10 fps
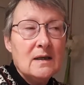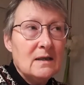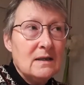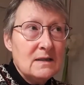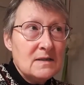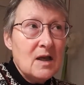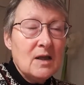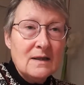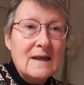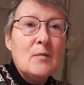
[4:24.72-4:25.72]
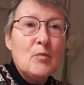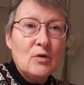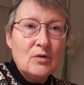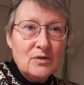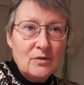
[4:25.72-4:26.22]
The entire
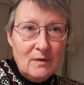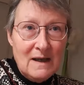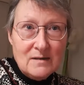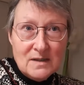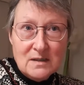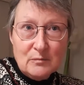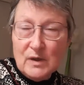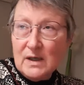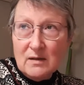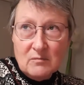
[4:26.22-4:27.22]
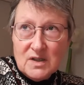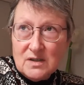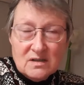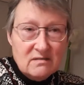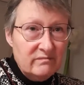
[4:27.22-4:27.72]
neighborhood around it became
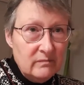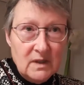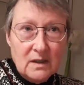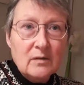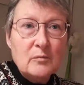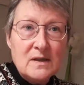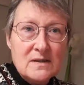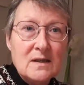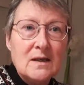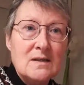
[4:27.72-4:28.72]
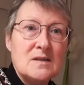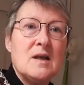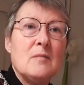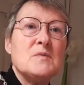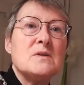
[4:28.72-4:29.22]
just, basically
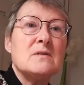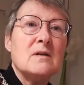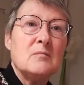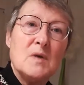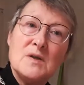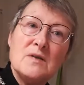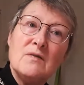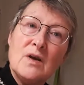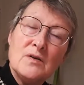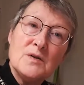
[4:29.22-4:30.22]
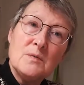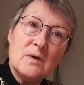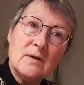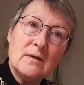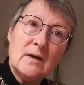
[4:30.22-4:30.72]
slumps, and most of those
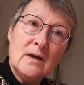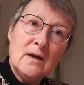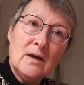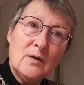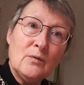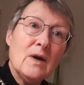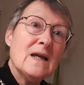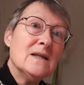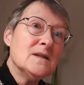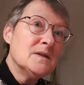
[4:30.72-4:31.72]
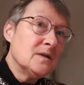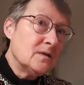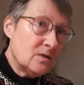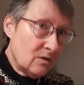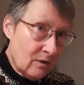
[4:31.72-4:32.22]
were razed
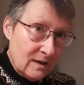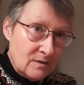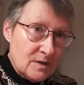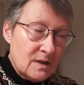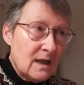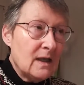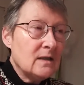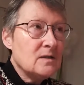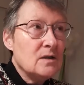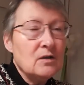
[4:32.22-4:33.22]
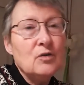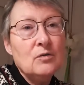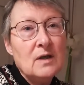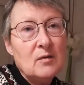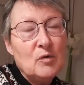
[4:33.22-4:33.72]
to the ground, and a new
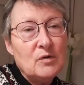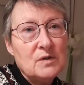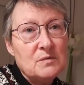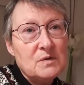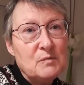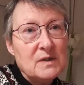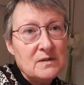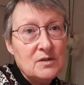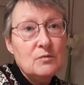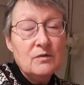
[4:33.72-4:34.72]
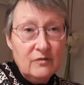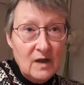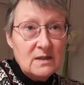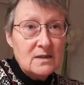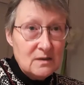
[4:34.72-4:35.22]
neighborhood was built. You will
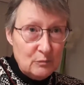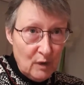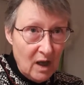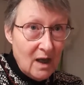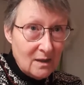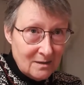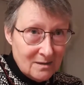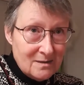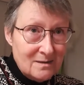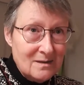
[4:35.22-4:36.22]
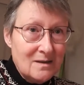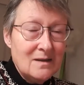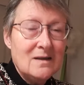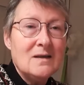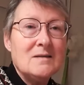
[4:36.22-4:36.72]
find it behind
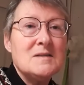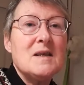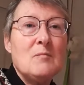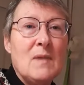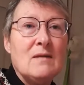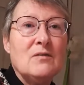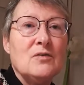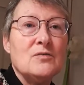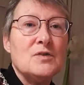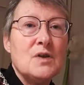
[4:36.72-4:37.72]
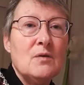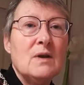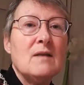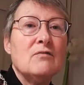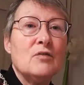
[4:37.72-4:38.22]
St. Matthew's. Go and
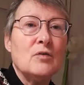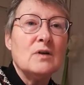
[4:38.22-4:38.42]
have a look.